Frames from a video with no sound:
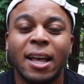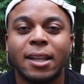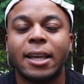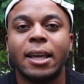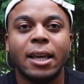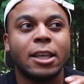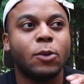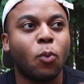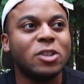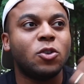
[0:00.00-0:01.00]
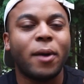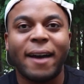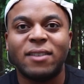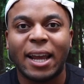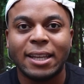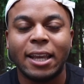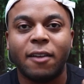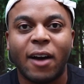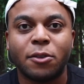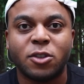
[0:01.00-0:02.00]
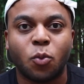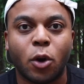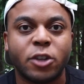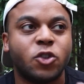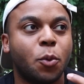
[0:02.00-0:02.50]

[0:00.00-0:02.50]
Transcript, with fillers: Like, once you have an idea of how this works,